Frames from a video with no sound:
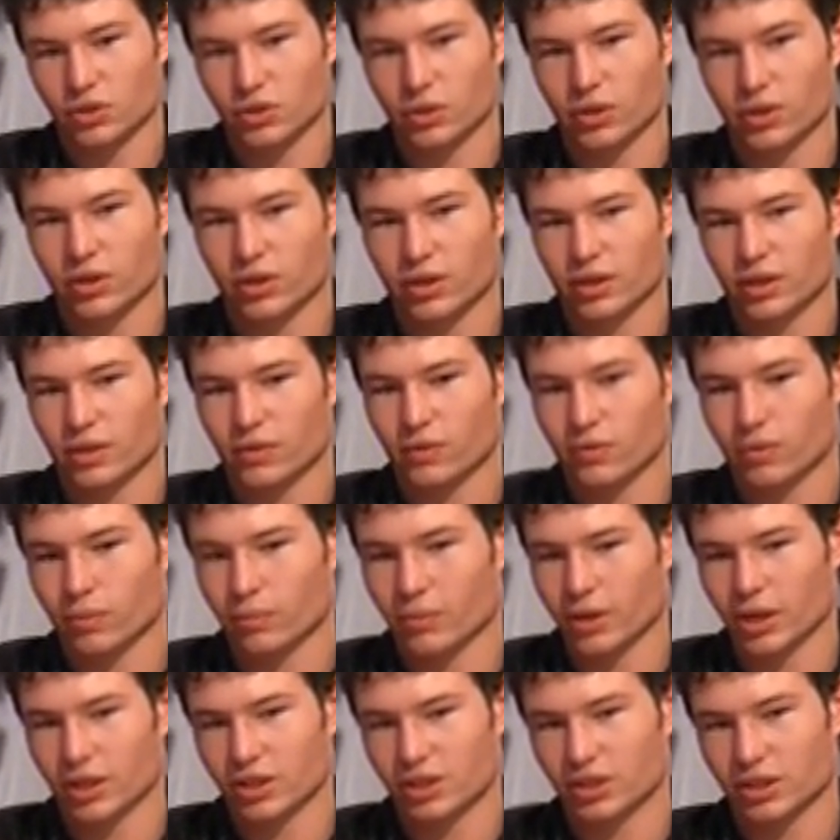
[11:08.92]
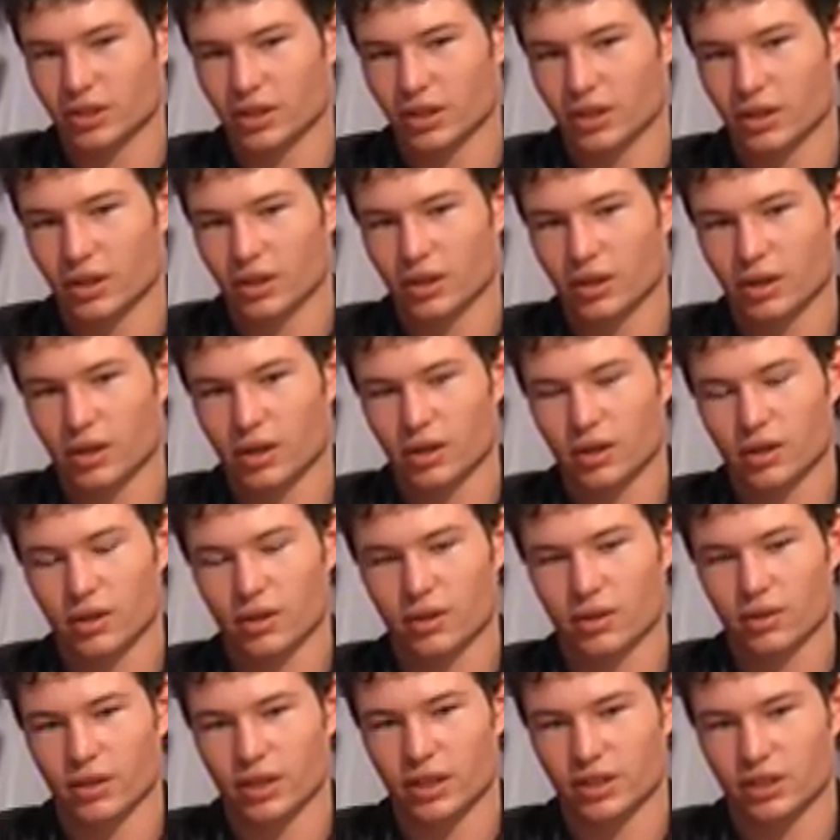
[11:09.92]
the information
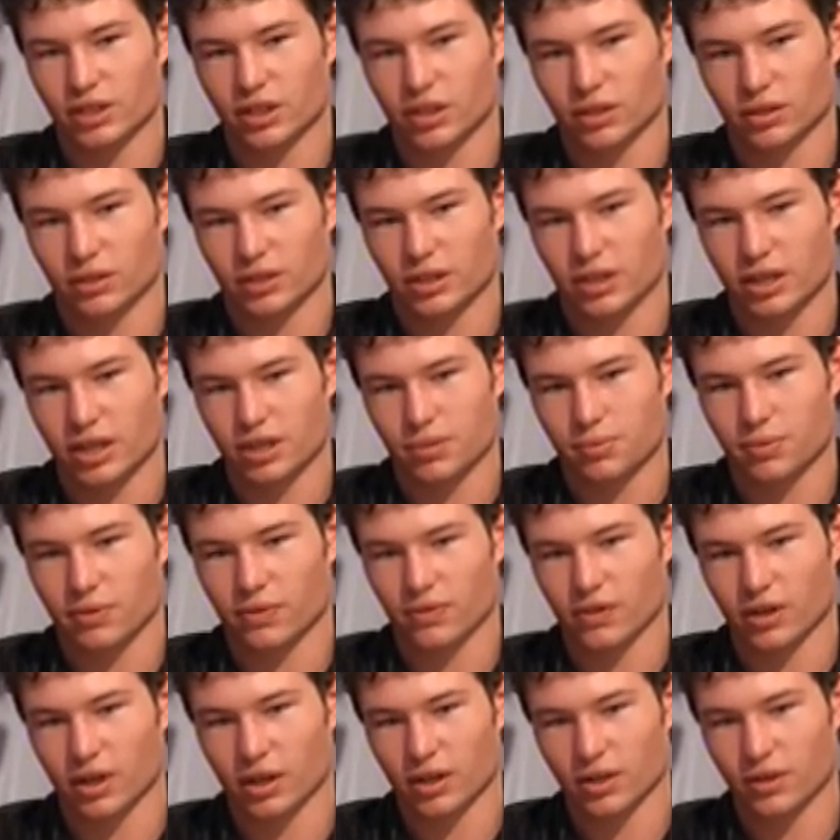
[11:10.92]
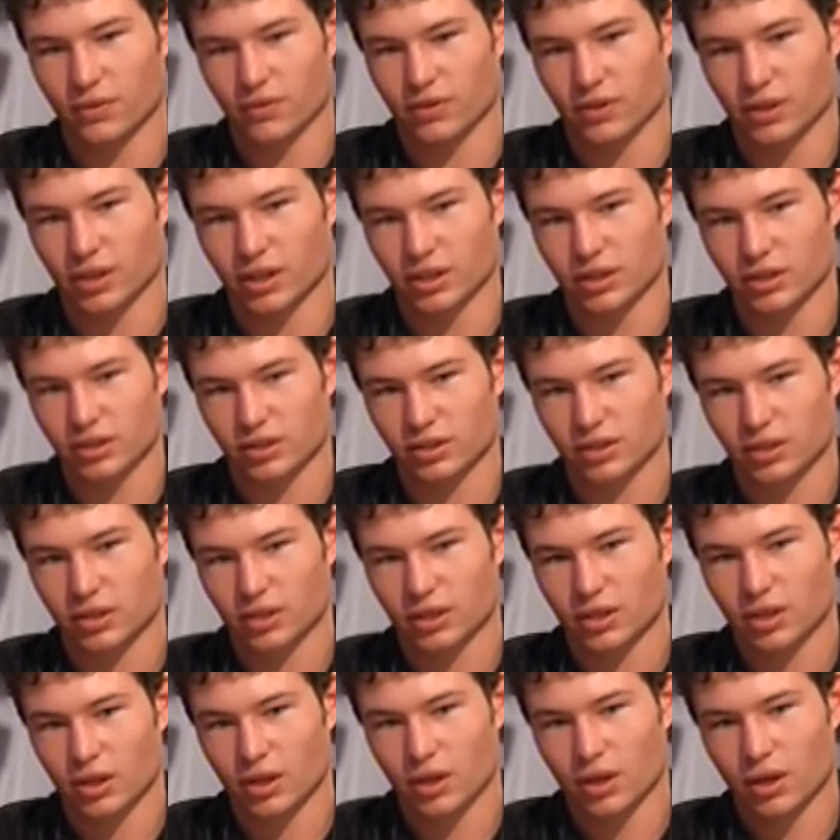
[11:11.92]
that Sheldon has provided for us.
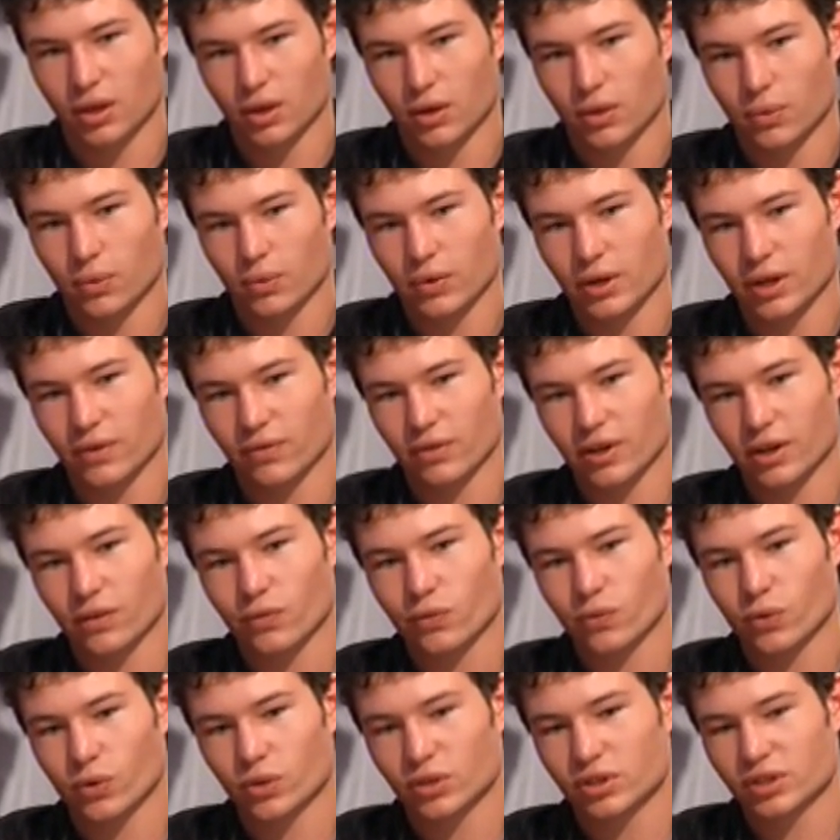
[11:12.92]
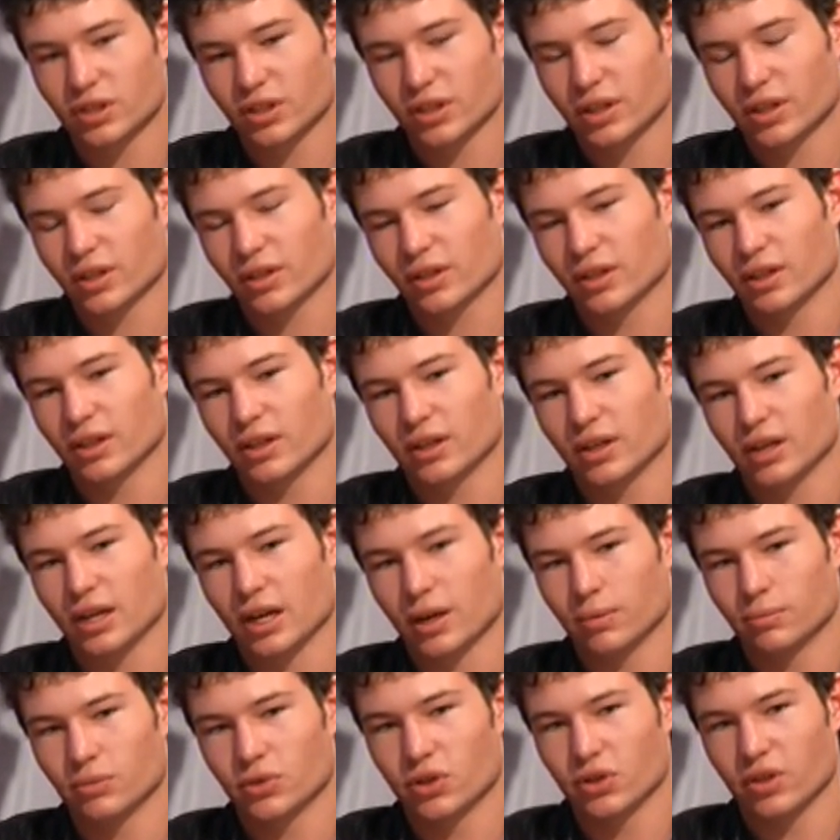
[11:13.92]
We have unfortunately
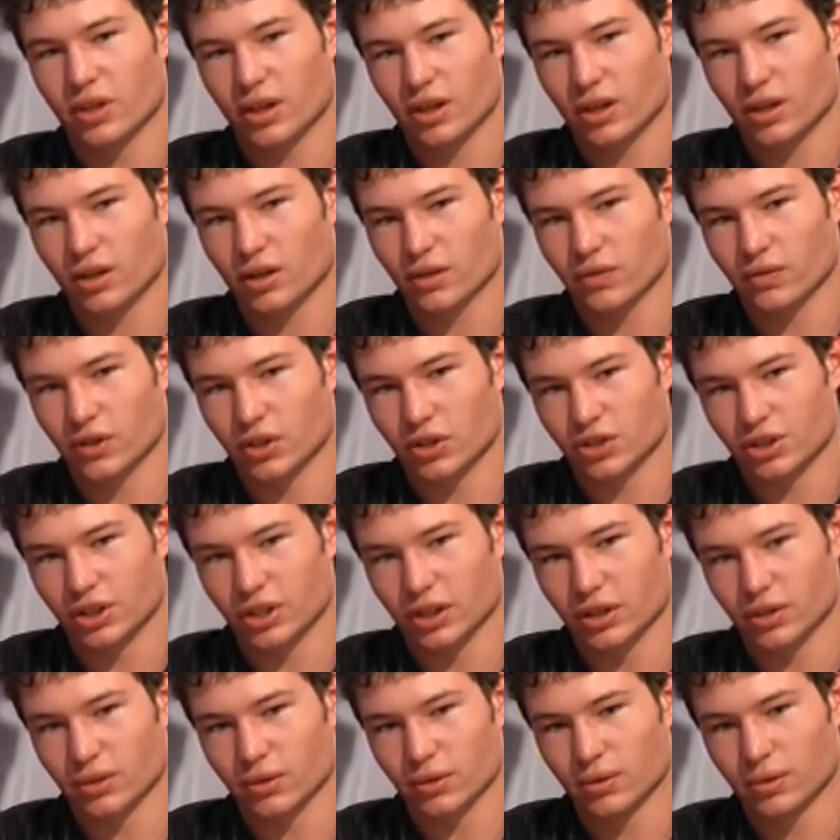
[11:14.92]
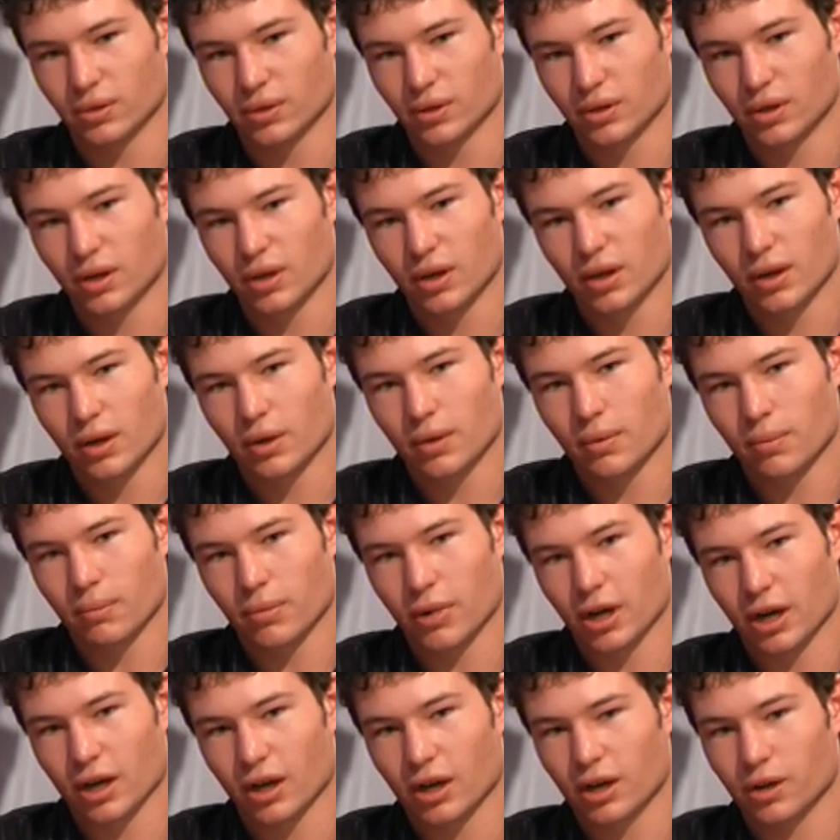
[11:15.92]
come to the end of our show, but
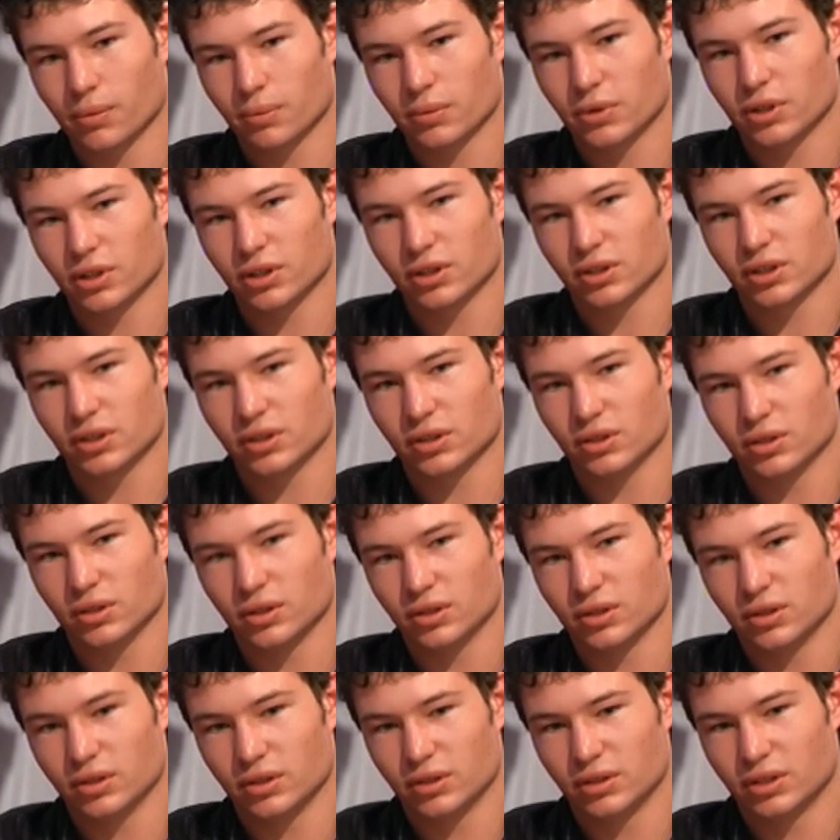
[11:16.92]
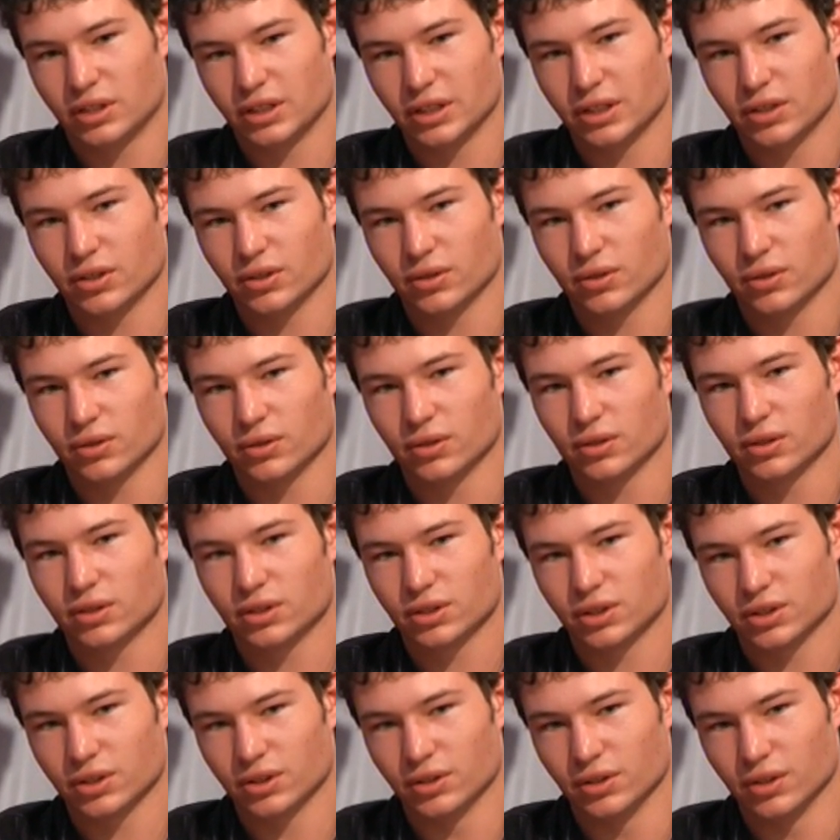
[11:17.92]
I hope to see you
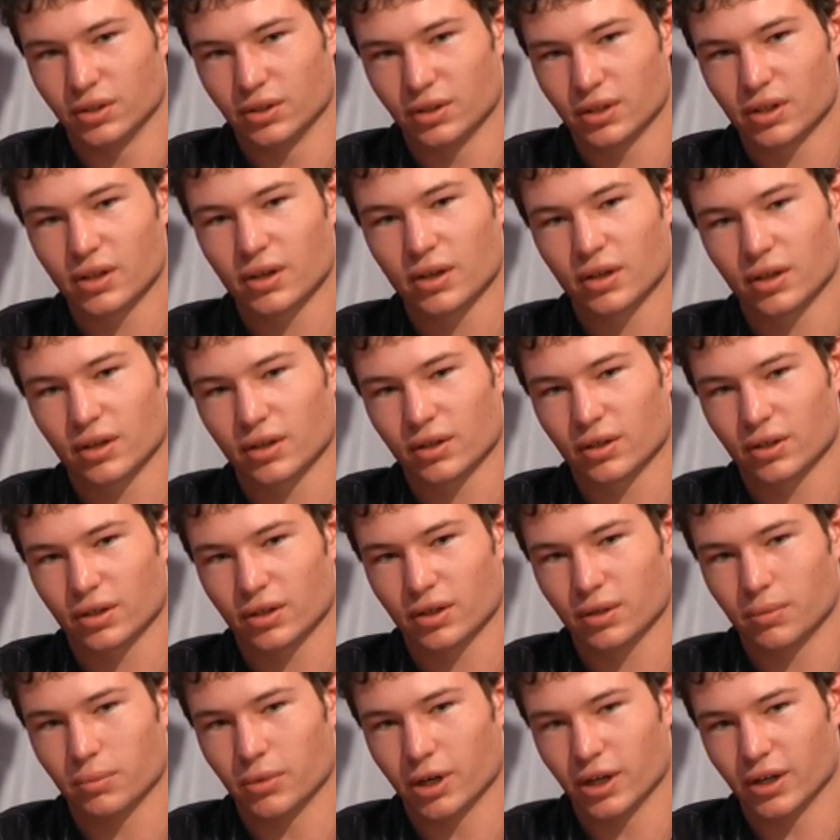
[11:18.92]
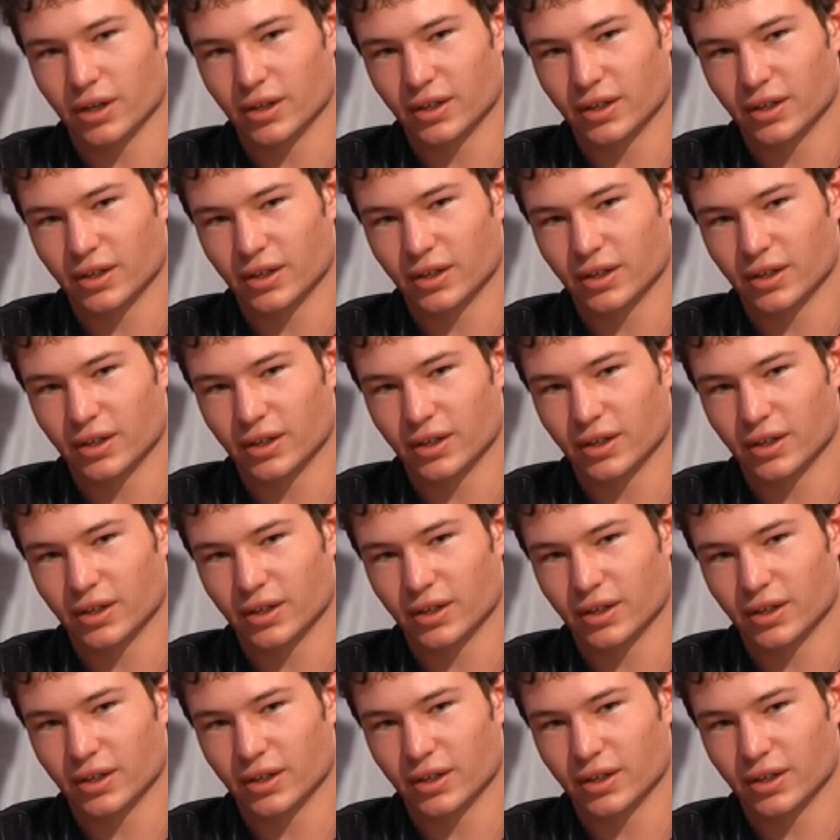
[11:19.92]
soon. Goodbye.